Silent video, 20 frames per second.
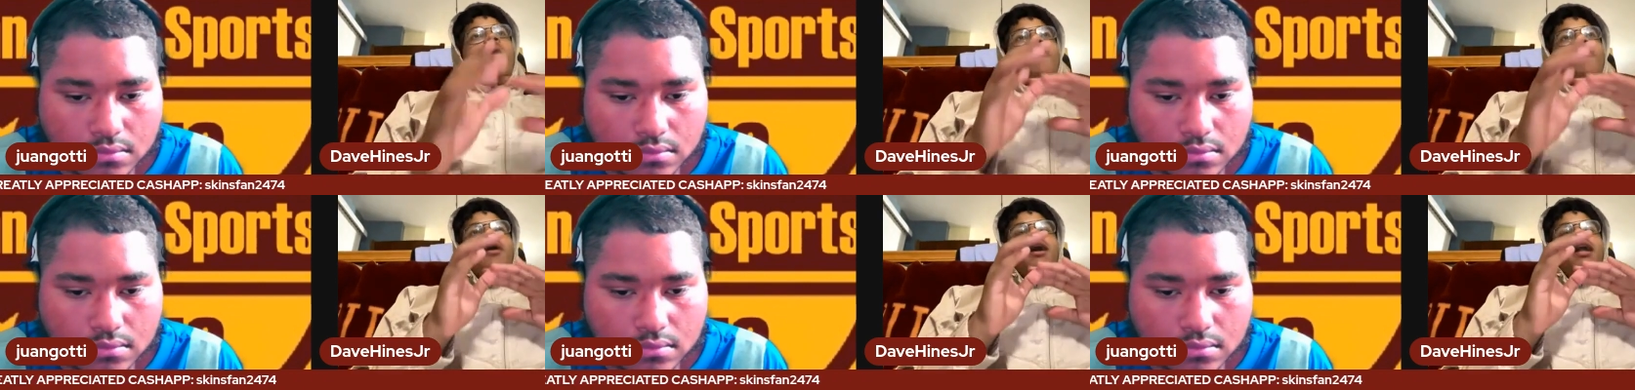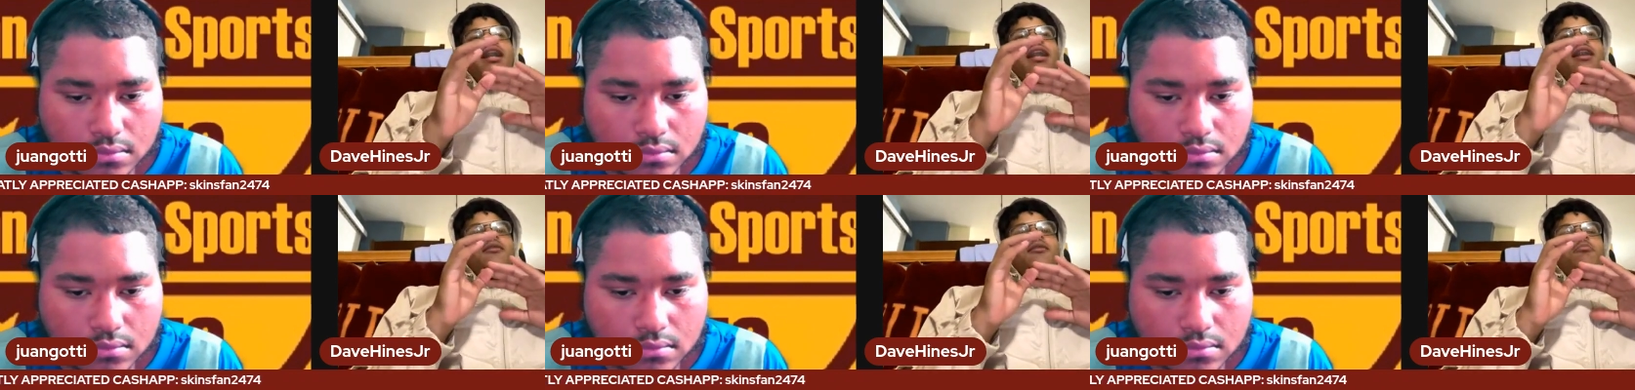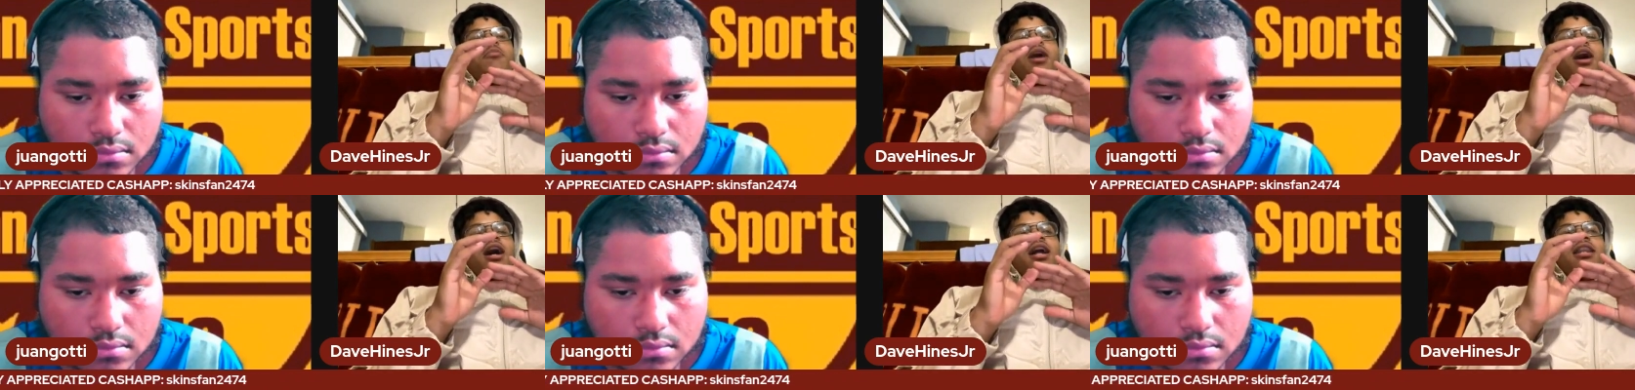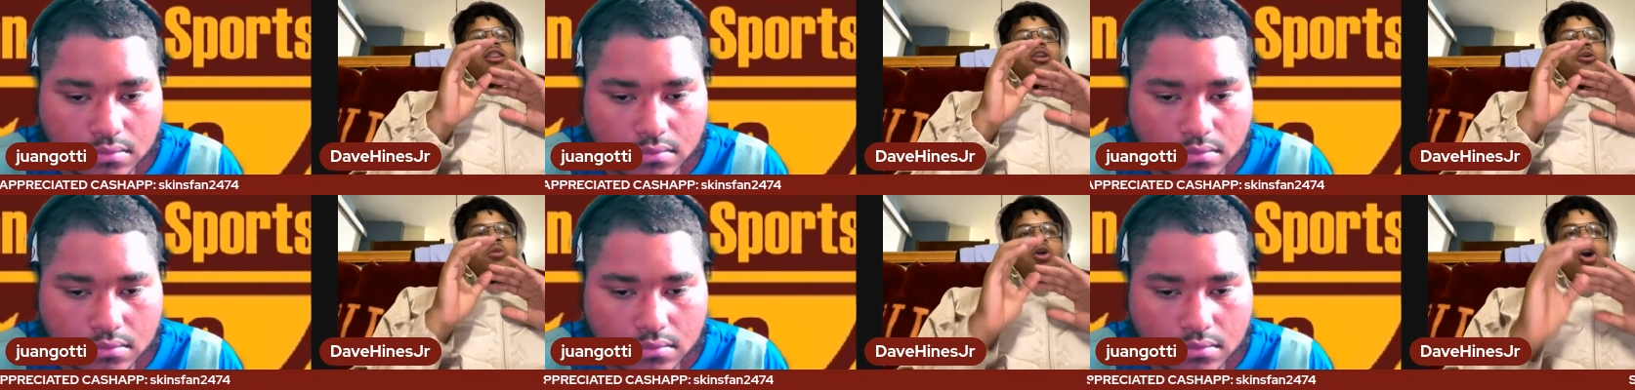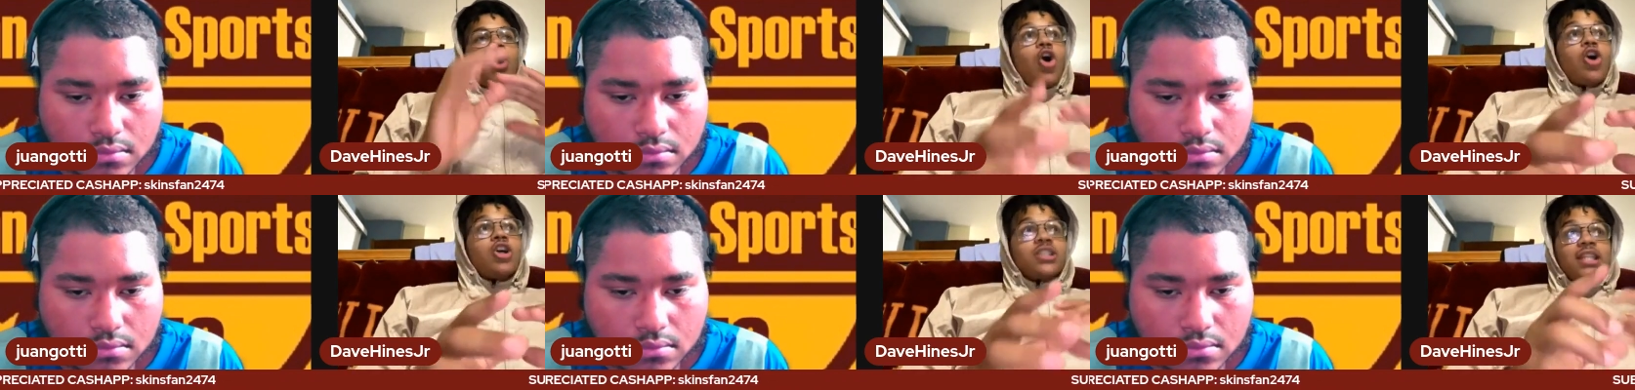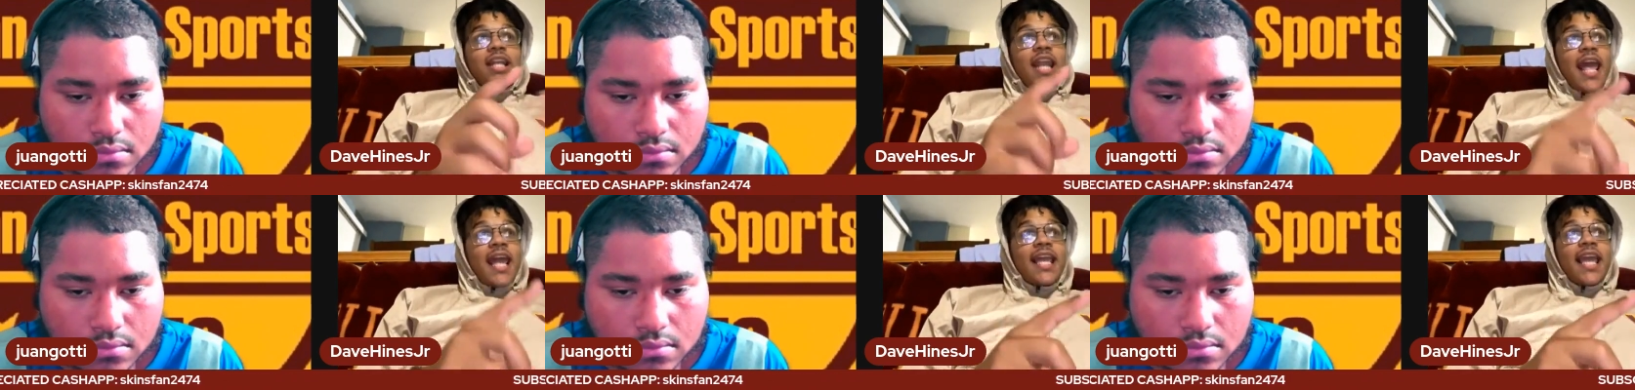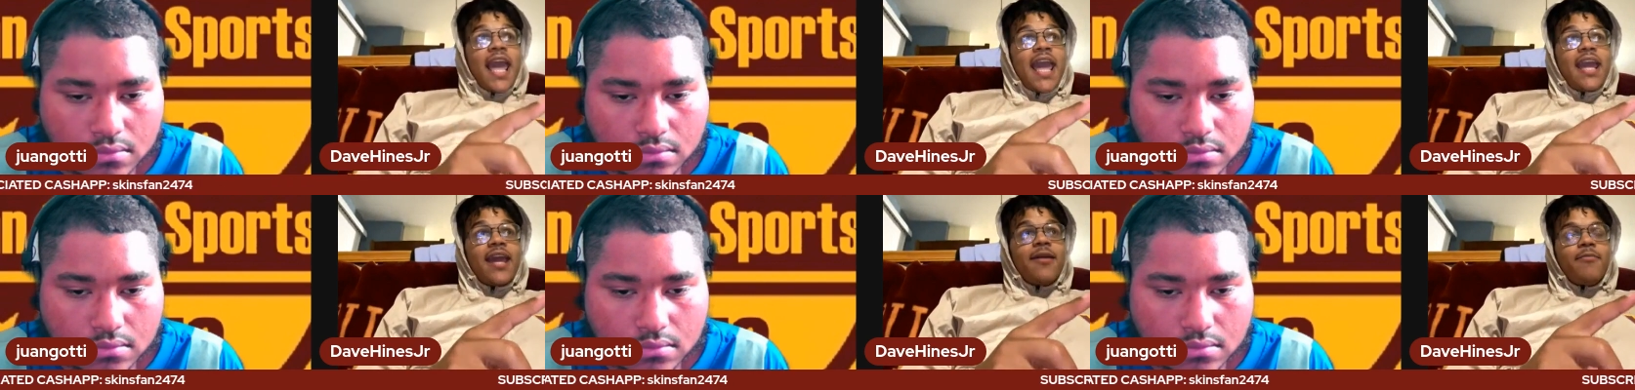Speaker 1: but bro, them calls in that
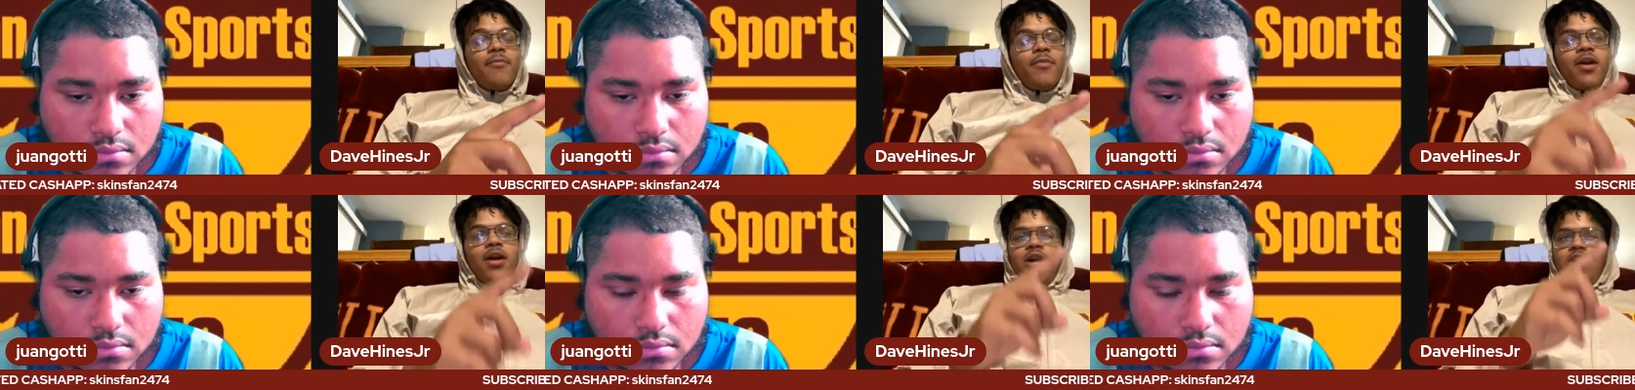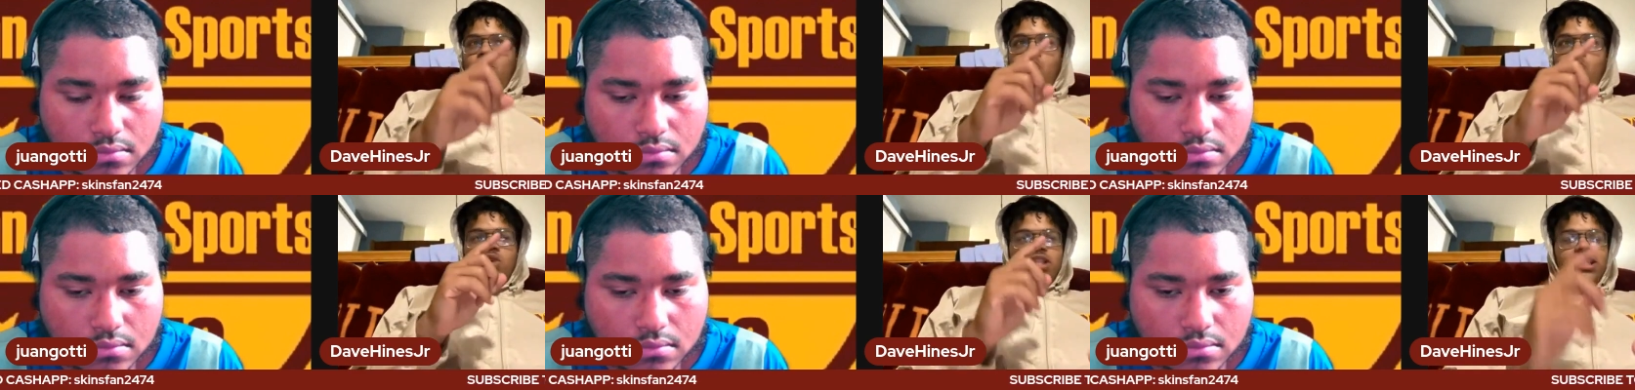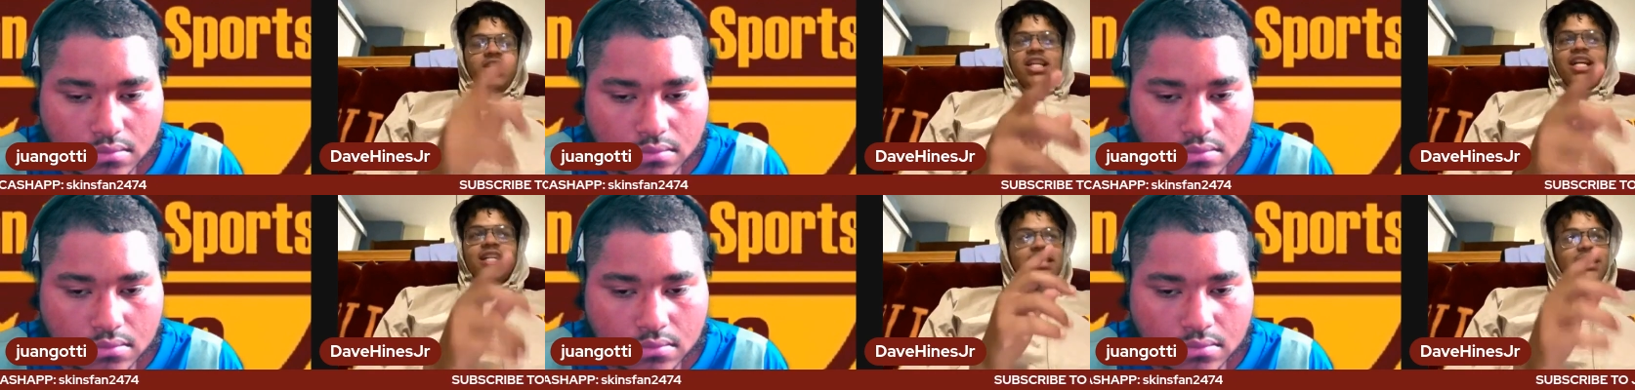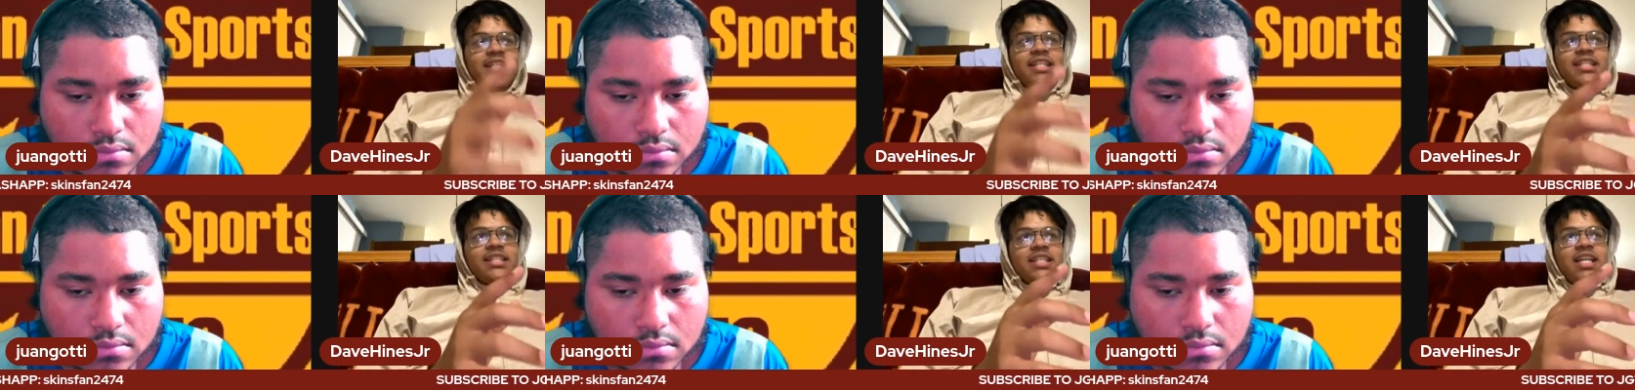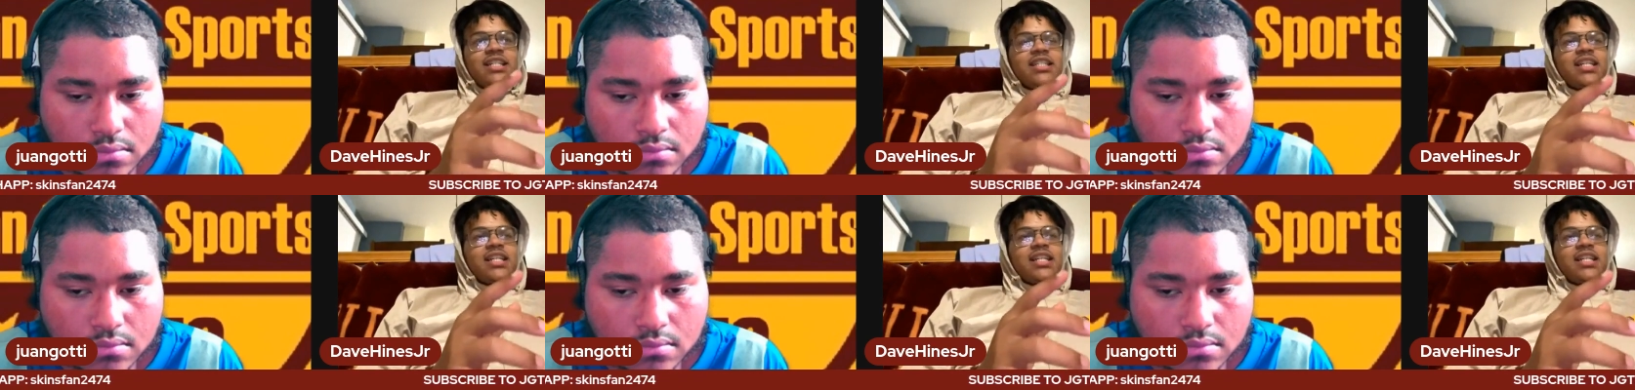game was just as sus,